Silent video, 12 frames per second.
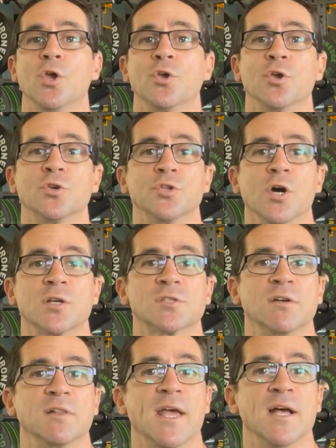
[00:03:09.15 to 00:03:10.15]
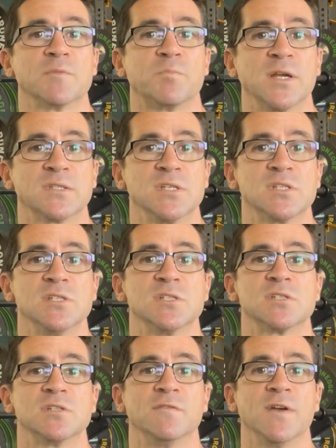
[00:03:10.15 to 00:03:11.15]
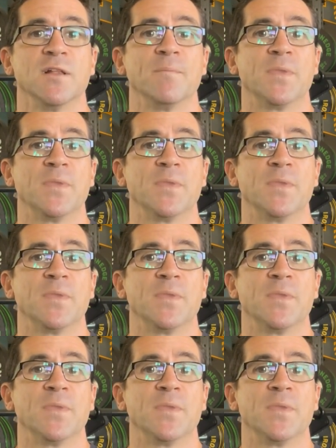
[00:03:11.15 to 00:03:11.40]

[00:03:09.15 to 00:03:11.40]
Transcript: Google Docs allow practitioners to develop